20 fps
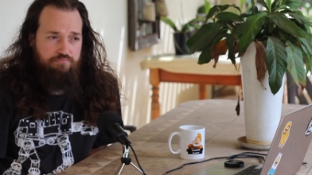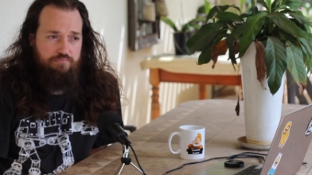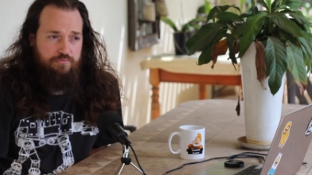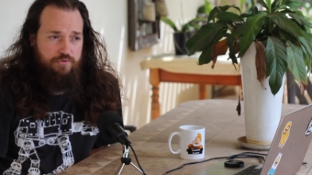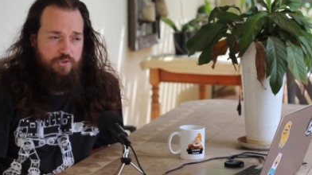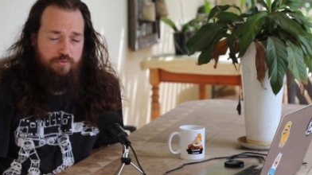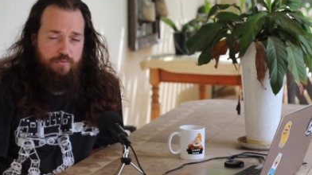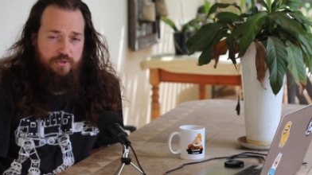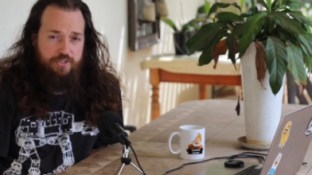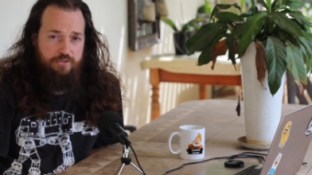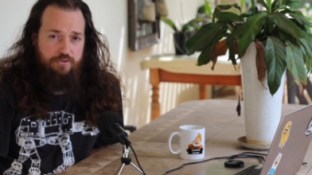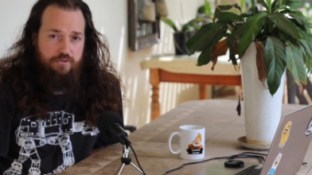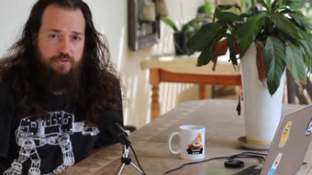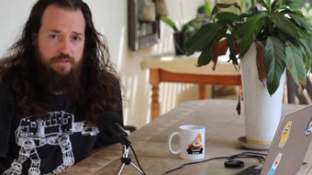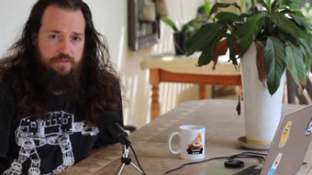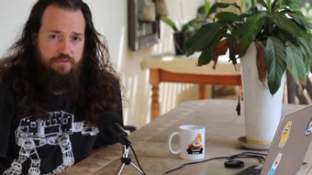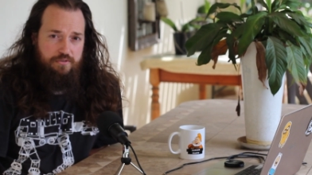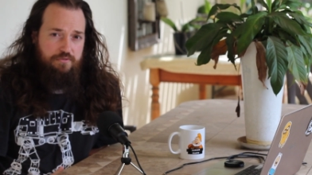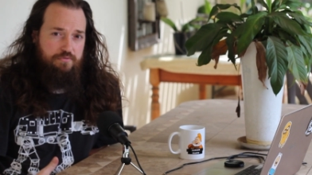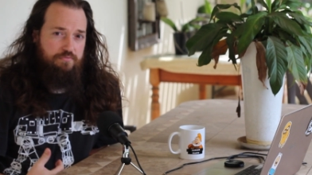to my
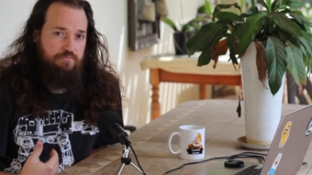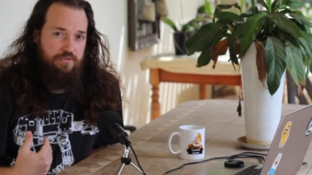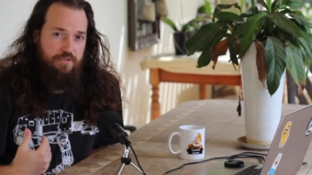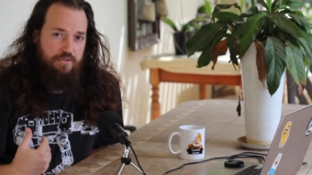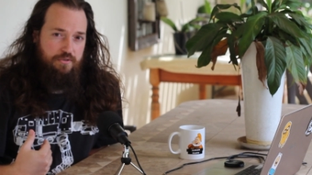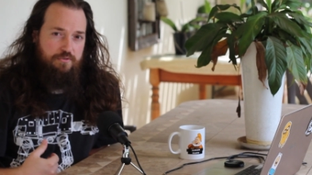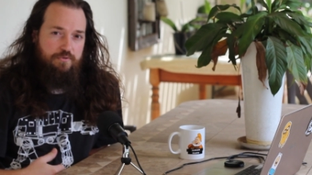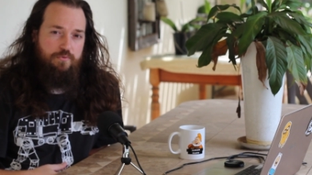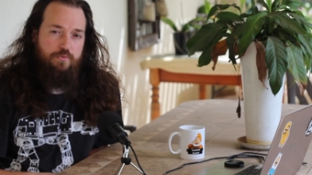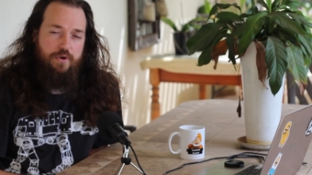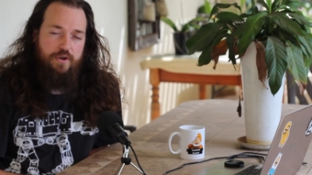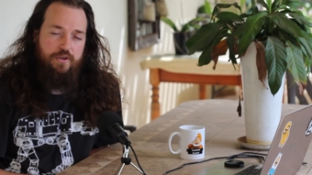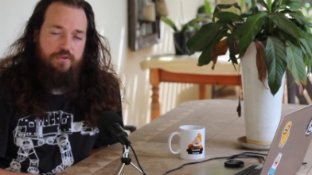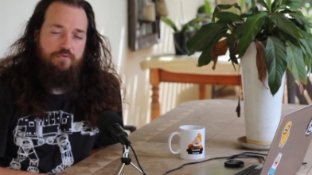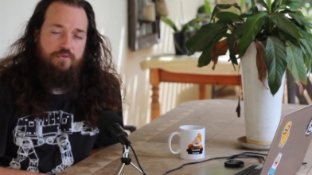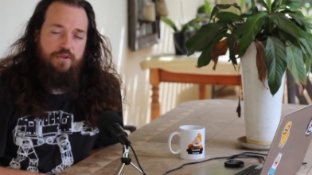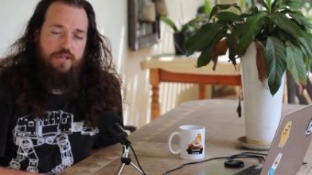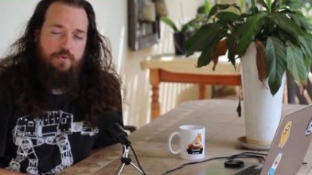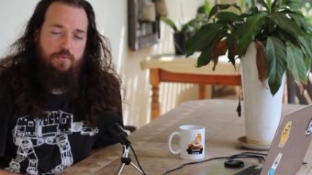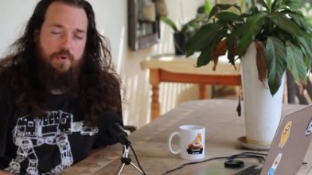students, so it works
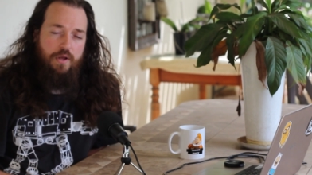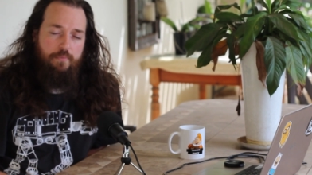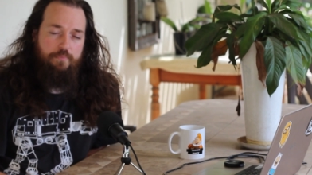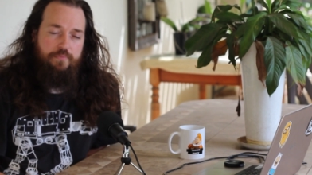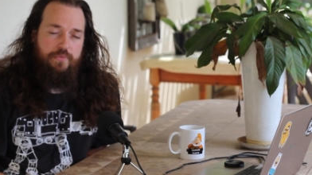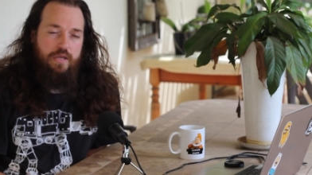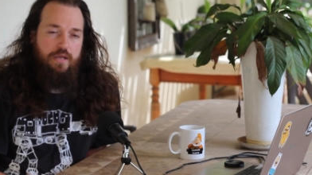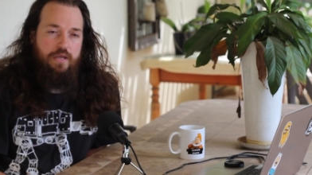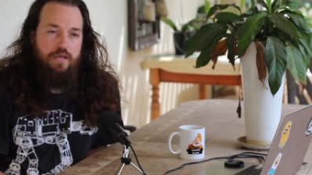really well.